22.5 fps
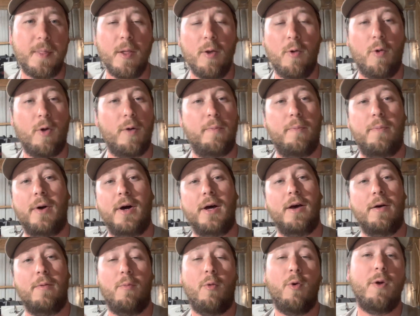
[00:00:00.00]
or
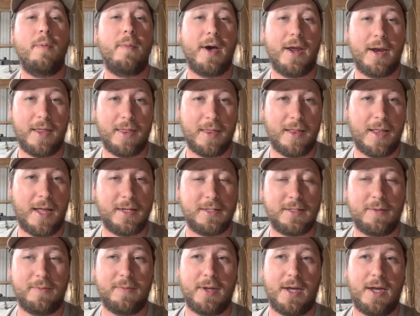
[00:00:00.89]
more money than that
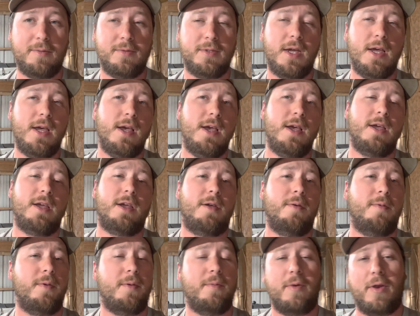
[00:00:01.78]
sometimes,
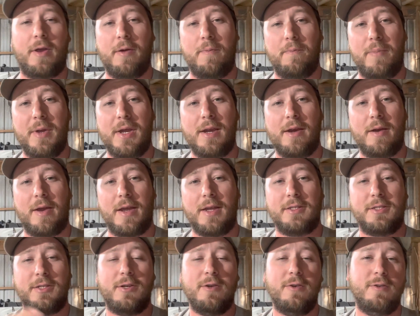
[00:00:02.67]
competing
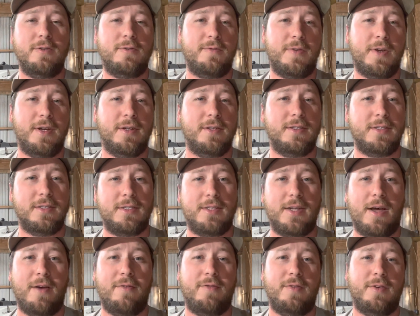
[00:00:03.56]
against huge fields and
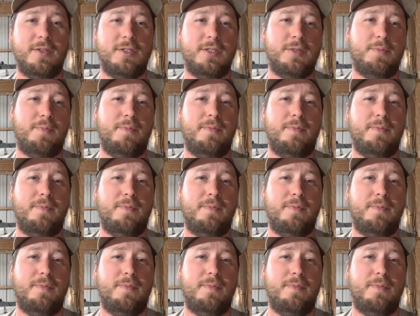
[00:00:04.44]
stuff, and just